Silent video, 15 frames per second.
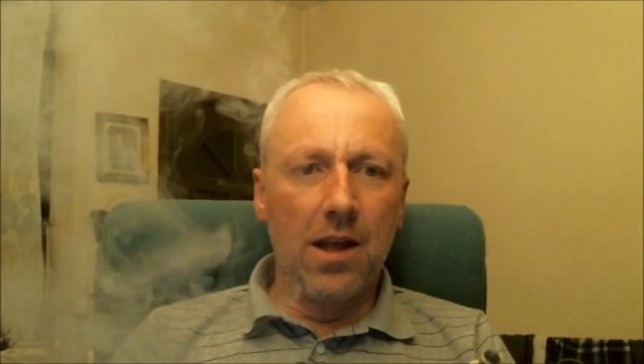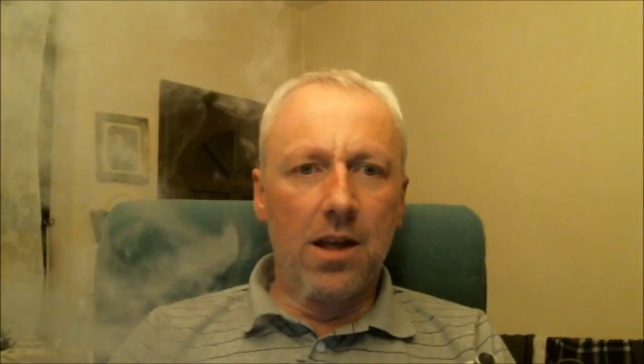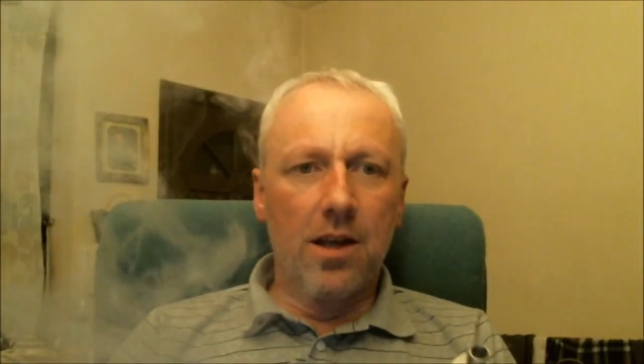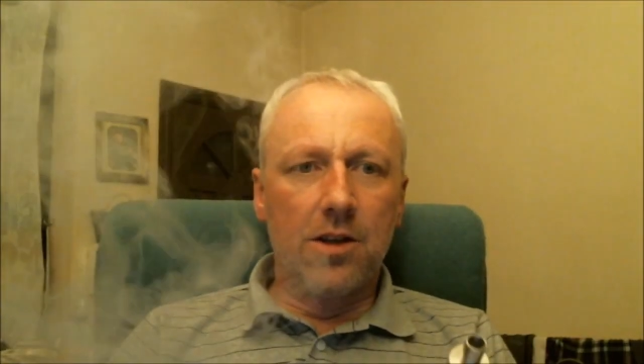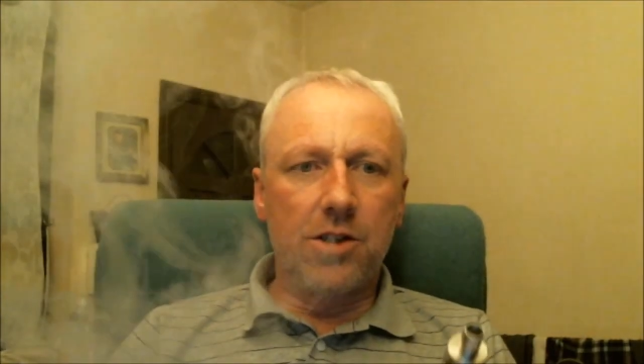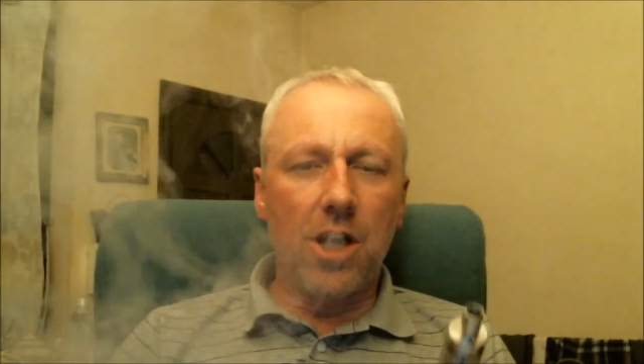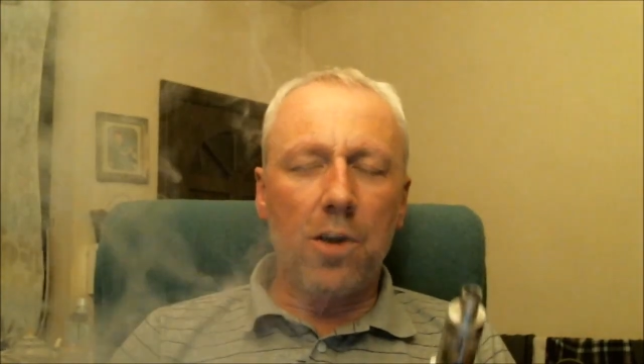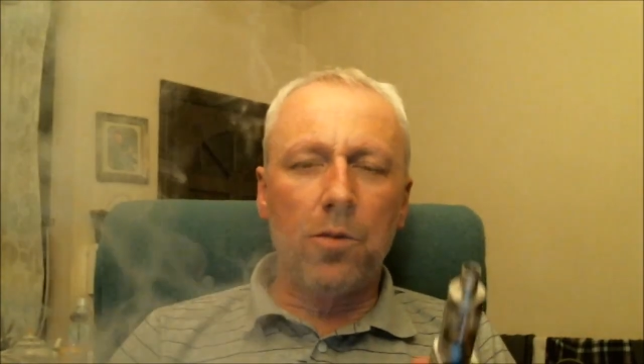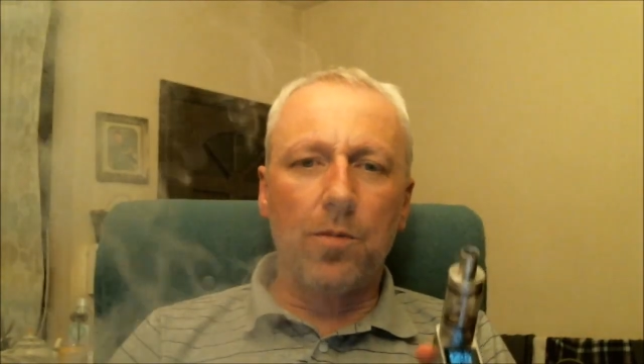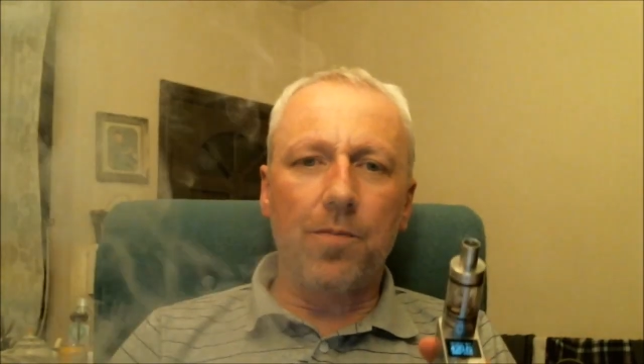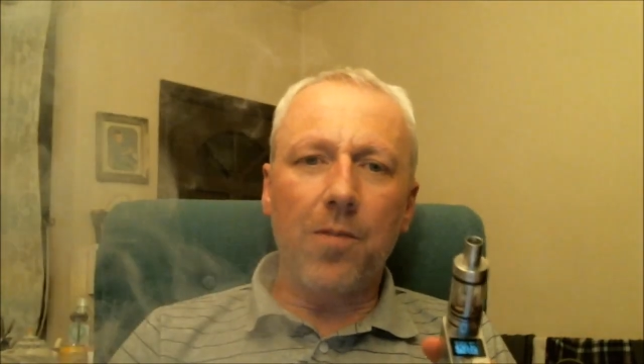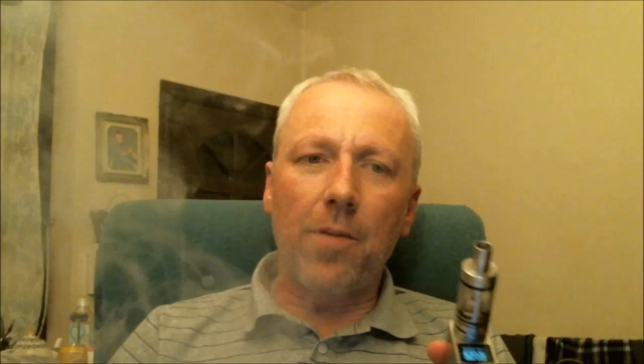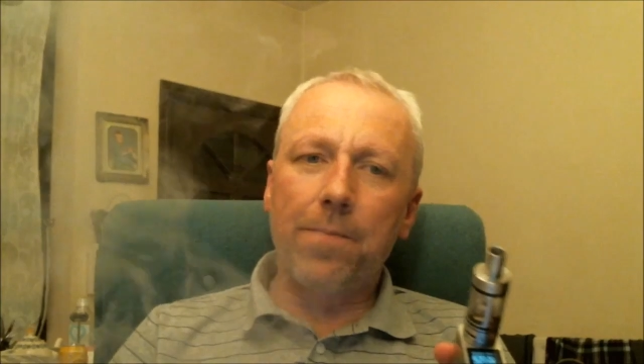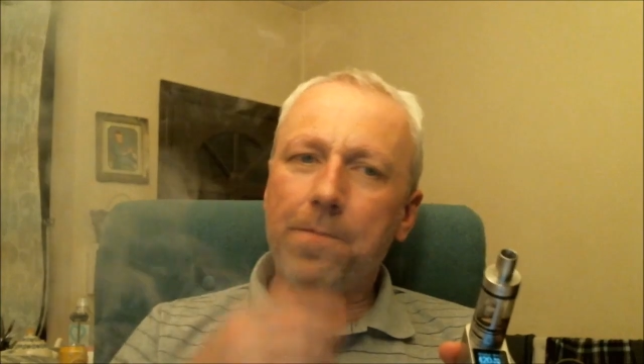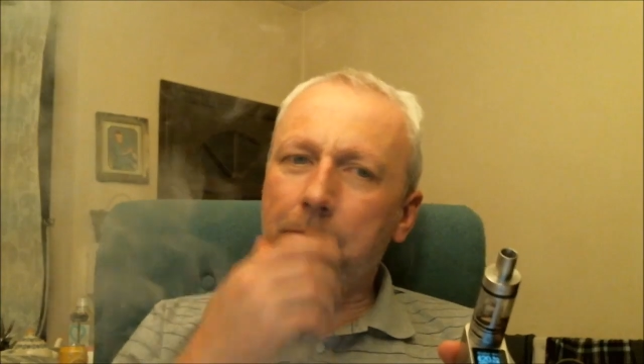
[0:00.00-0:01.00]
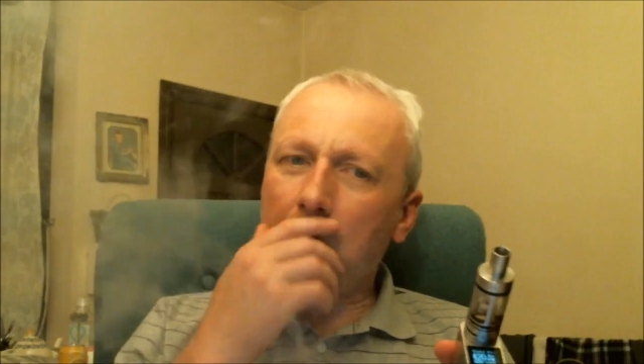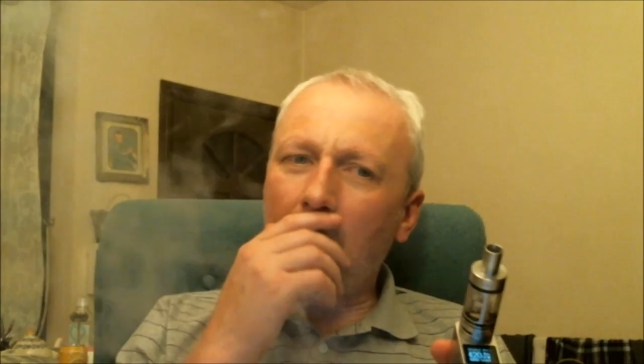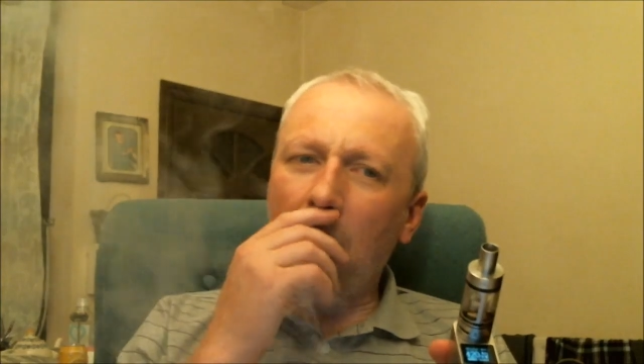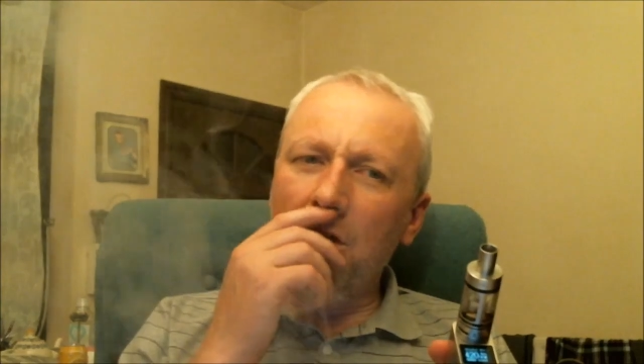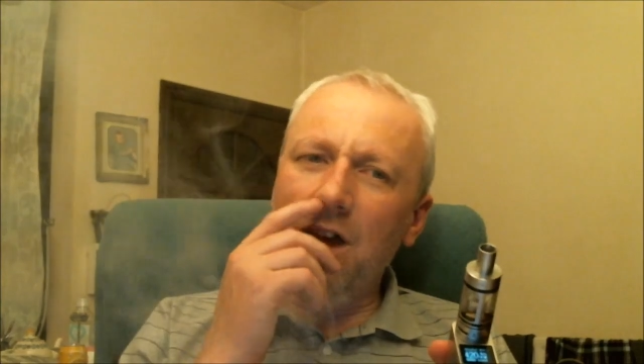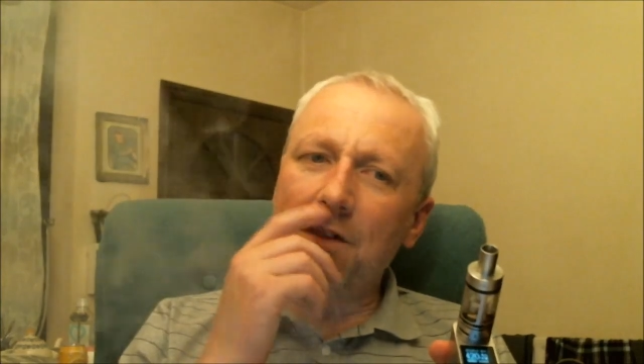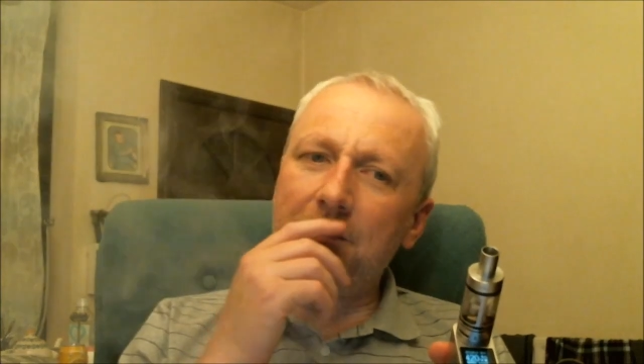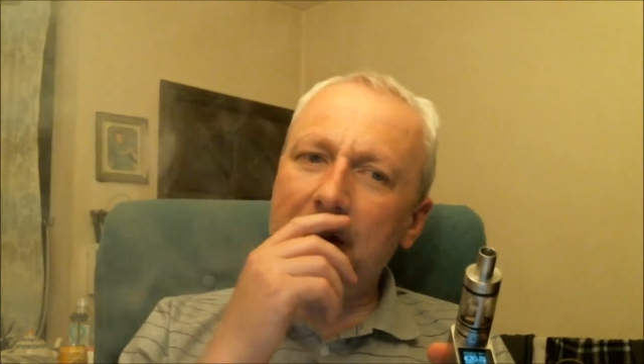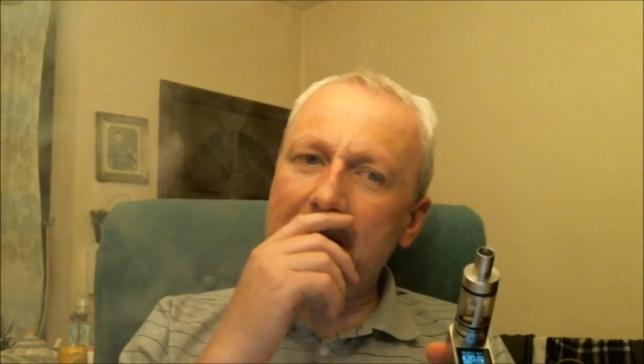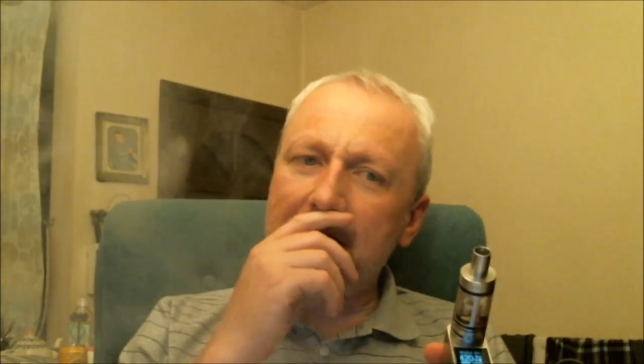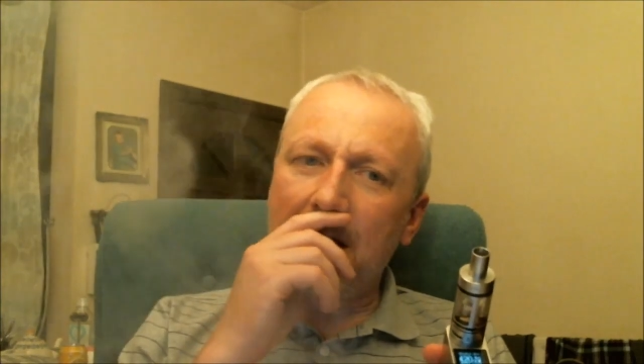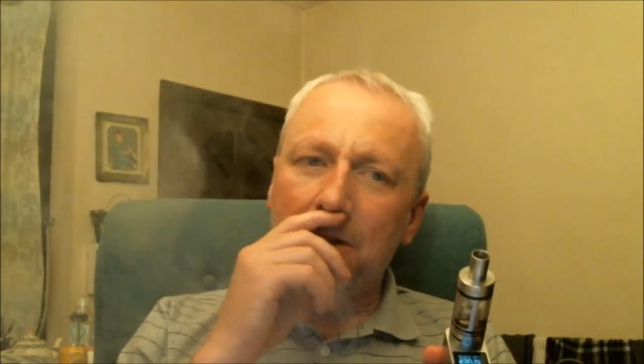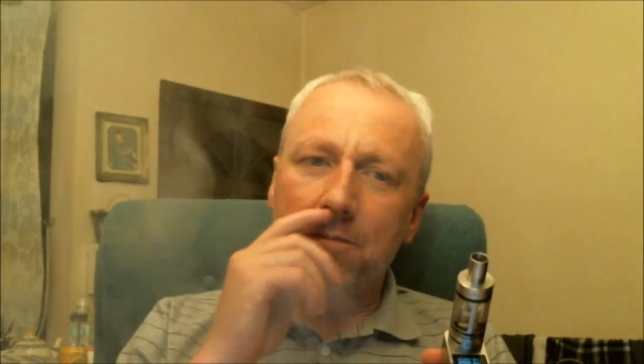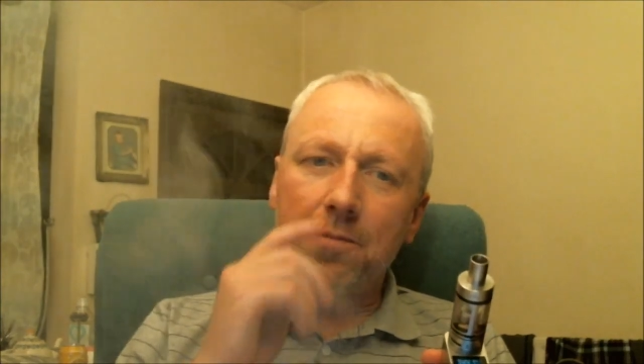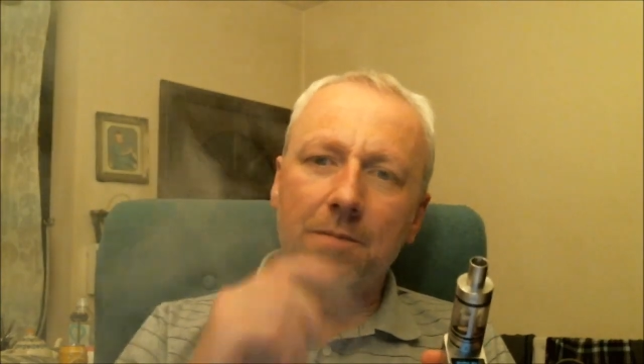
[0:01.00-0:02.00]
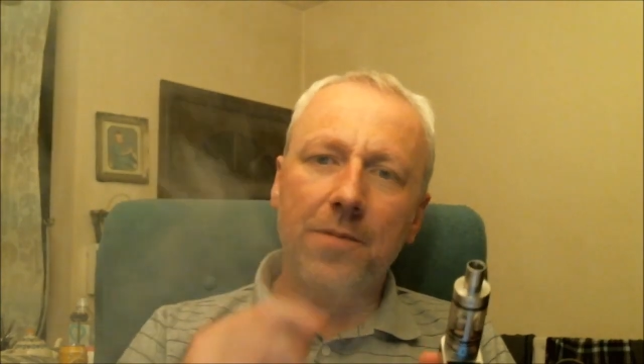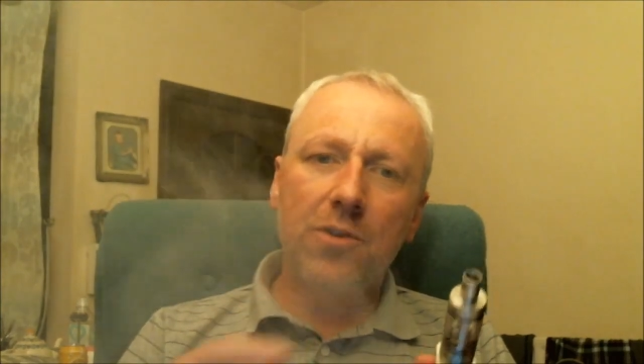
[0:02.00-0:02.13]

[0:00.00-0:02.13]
So, on that video,